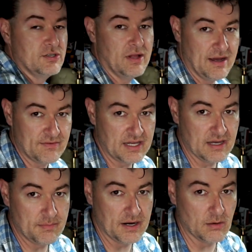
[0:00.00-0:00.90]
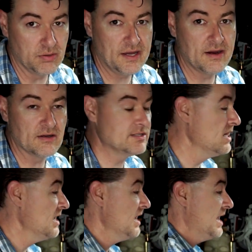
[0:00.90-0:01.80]
You'll have to get a pair of pliers
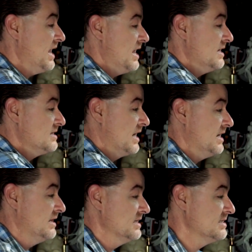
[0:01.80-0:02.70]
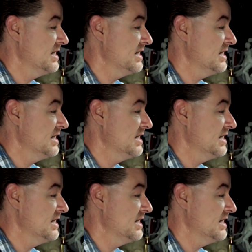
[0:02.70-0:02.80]
and tighten these